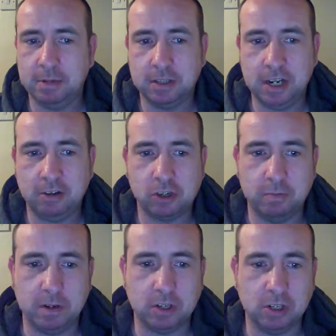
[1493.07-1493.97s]

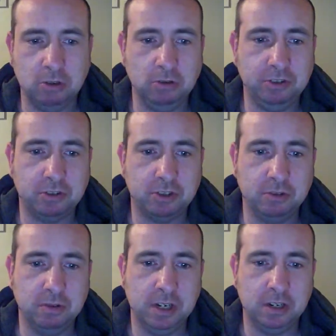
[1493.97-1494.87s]
detriment. Users who
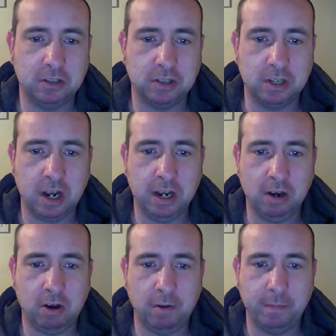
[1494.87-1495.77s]
need to dial
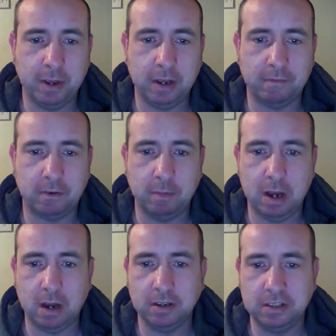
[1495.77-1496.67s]
up in from
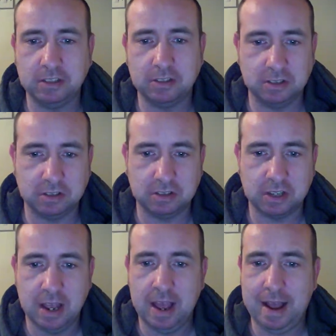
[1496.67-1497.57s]
long distances
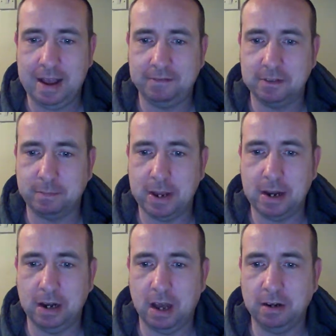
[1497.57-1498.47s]
have to pay
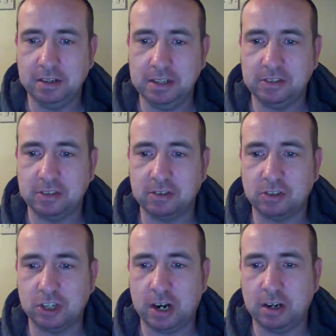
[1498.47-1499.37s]
long distance
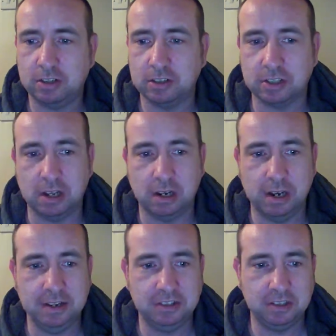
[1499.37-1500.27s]
charges
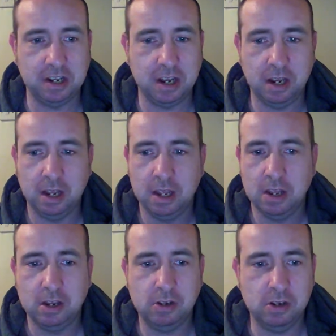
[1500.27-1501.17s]
unless they
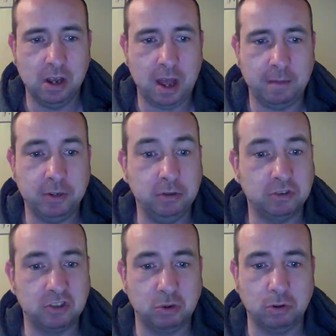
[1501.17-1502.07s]

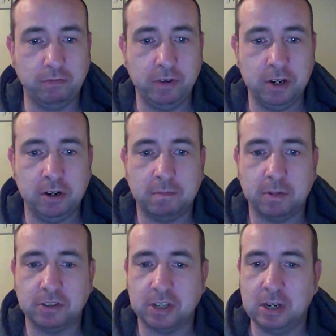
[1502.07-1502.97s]
use toll-free
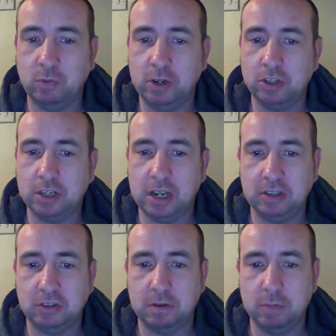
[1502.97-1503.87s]
numbers, in which
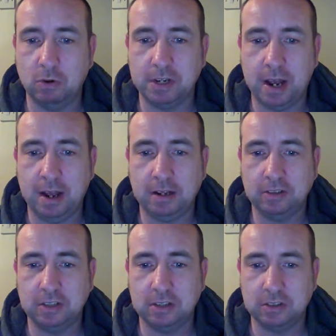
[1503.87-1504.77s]
case the remote
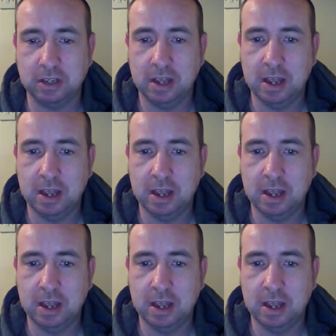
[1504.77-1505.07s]
access